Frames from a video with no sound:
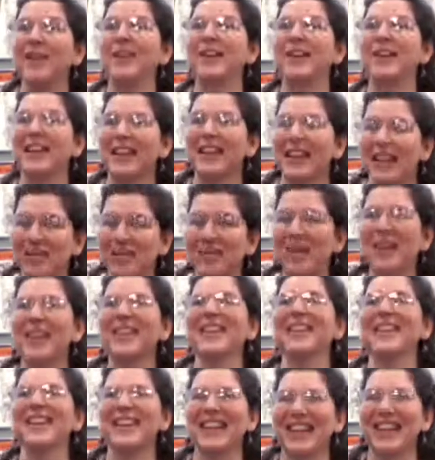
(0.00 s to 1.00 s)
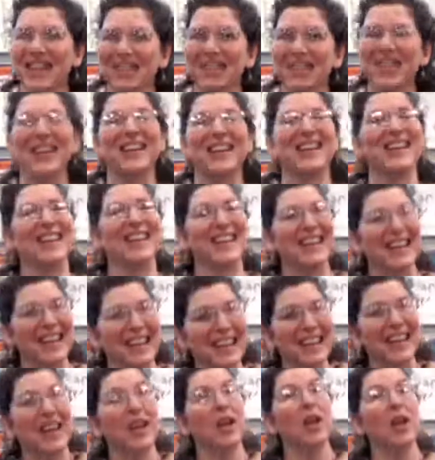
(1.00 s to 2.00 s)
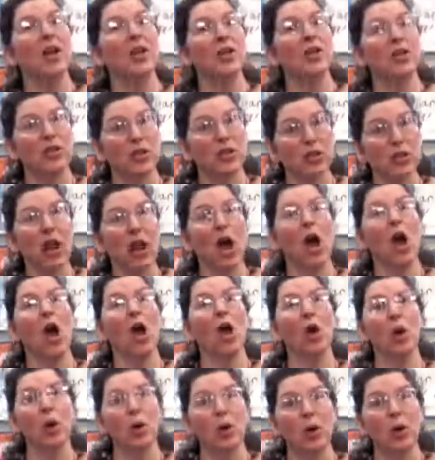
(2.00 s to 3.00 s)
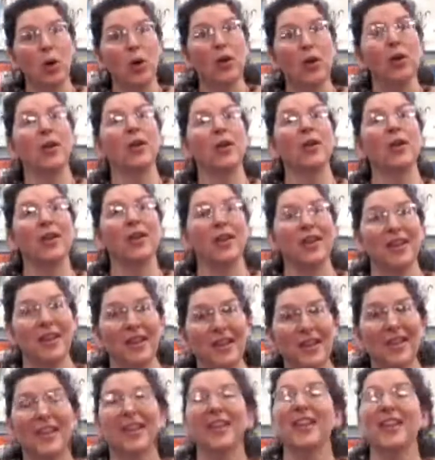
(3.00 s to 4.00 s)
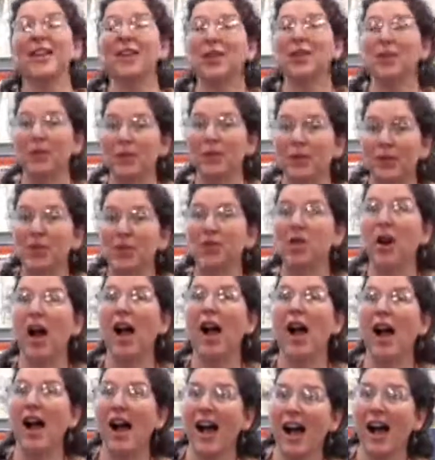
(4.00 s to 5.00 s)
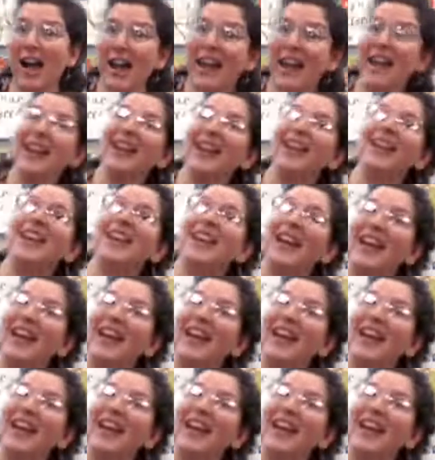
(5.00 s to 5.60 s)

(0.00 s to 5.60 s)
monkey, monkey, monkey. So you can try